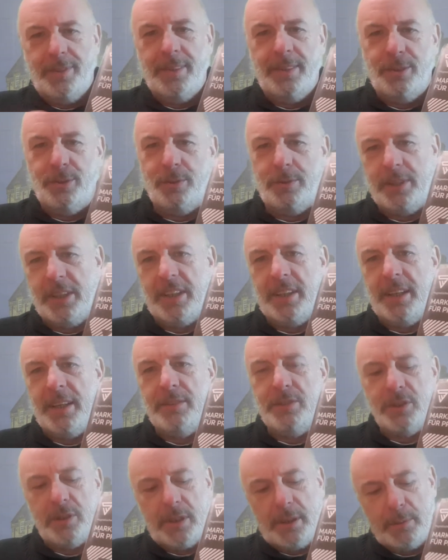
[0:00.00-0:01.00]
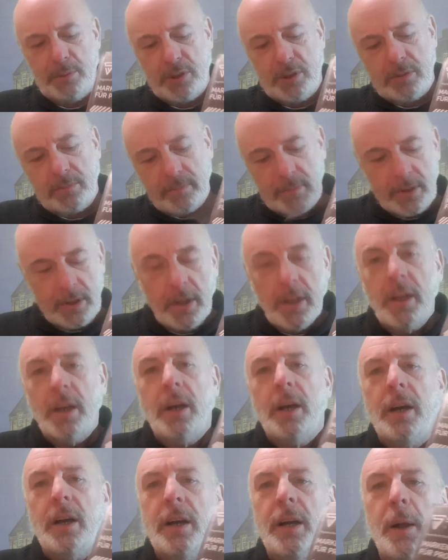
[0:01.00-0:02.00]
Don't like knives on Amazon.
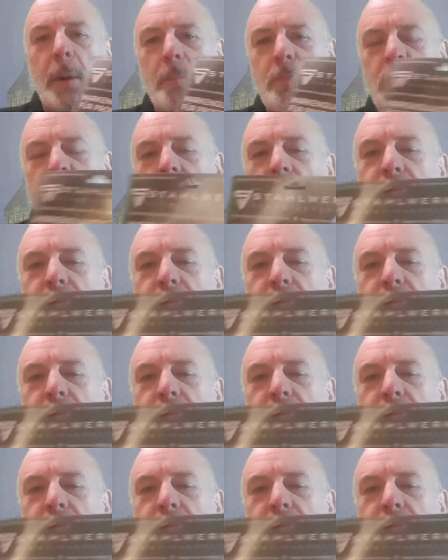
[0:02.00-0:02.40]
They're